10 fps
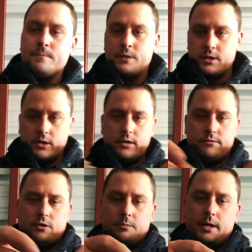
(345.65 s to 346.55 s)
And you let it
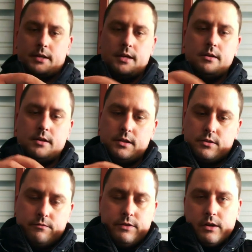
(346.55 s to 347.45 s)
fall back down. It's
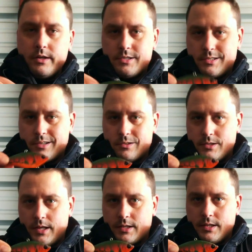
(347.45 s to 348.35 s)
a very subtle
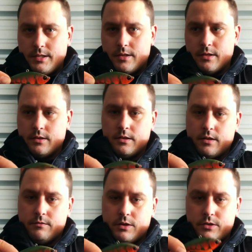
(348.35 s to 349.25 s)
technique,
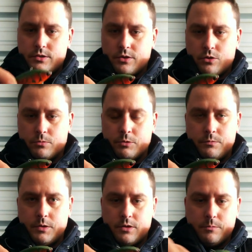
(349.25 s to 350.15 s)
a very subtle
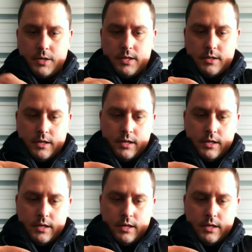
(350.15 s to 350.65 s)
movement of the bait.